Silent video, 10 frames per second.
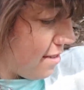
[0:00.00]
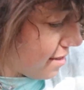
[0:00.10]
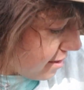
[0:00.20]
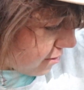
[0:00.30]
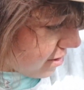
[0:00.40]

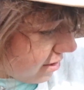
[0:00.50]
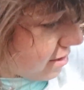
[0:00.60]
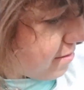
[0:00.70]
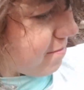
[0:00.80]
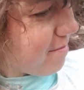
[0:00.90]
god.
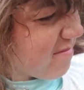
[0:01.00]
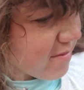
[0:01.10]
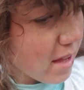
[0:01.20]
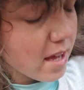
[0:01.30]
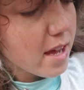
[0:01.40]

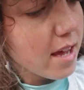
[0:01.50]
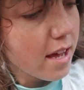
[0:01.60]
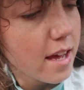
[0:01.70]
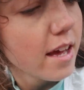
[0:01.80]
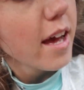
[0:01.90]

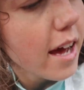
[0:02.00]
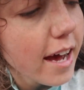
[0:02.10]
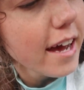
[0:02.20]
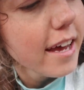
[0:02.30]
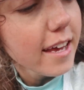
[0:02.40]

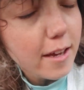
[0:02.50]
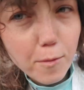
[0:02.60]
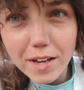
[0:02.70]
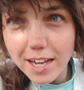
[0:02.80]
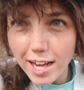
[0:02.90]
I
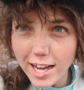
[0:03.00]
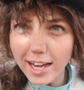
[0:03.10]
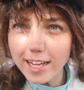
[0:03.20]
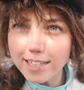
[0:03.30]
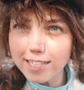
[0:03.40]
went and
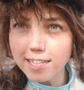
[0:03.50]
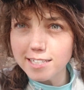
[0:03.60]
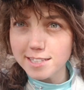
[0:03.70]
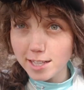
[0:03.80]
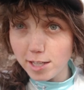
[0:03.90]
got
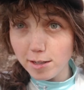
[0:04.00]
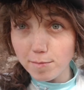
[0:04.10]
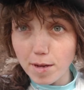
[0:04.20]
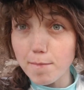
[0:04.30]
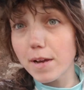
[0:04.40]

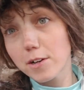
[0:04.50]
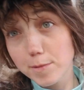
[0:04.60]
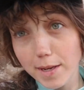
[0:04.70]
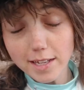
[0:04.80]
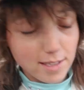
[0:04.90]
some micro
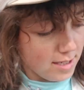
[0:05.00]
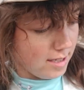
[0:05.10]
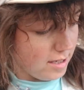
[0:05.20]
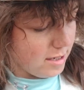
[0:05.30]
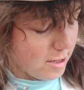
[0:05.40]

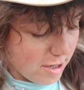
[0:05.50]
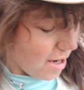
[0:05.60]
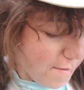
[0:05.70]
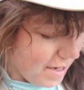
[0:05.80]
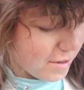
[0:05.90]
spikes,
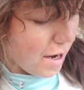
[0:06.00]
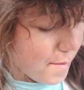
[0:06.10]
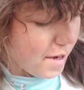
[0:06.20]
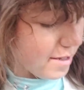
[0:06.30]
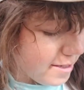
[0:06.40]

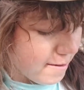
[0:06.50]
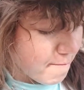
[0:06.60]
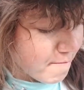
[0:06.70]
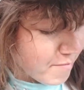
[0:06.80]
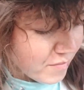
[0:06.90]
crampons,
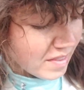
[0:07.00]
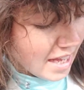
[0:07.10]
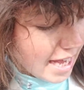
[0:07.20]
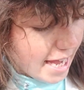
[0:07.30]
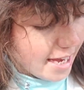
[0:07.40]

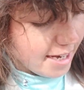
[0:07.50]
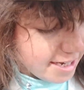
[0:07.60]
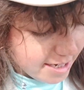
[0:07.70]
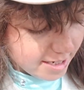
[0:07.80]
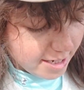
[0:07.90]

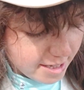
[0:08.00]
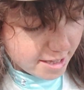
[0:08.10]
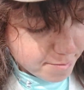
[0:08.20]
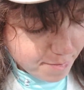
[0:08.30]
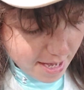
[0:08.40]
and
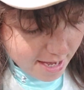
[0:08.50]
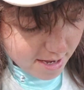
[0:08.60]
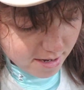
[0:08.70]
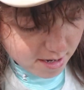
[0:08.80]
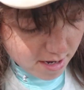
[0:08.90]
the
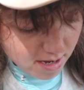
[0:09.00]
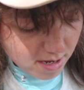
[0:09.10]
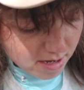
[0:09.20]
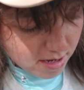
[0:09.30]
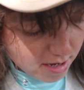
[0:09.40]
man
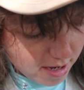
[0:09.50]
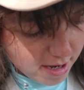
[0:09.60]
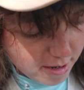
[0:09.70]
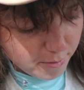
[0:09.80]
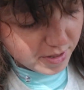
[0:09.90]

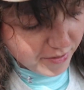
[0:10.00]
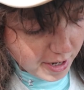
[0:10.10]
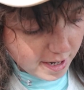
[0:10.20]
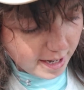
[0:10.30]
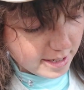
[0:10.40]
was
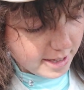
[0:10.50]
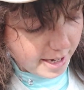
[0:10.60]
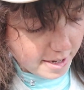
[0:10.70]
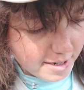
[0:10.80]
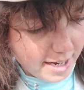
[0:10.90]
very nice
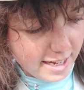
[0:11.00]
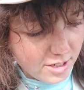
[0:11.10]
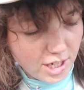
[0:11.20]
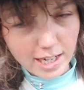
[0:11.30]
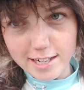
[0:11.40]
there at
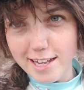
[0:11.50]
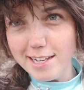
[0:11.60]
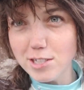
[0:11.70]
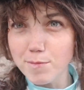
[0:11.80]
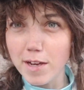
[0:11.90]
Jagged
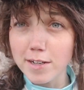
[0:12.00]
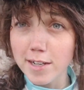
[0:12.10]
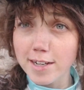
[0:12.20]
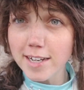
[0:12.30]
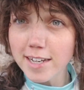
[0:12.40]
Edge
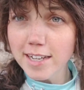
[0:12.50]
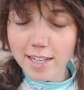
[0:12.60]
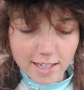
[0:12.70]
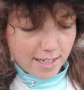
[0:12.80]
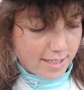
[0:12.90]
Mountaineering,
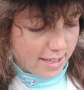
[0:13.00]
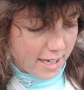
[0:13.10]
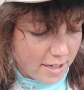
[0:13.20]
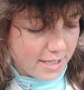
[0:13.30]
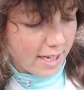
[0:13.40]
and they're
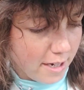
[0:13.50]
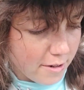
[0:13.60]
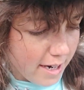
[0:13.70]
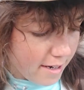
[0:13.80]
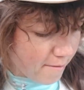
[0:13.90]
in
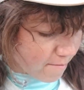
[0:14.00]
Telluride,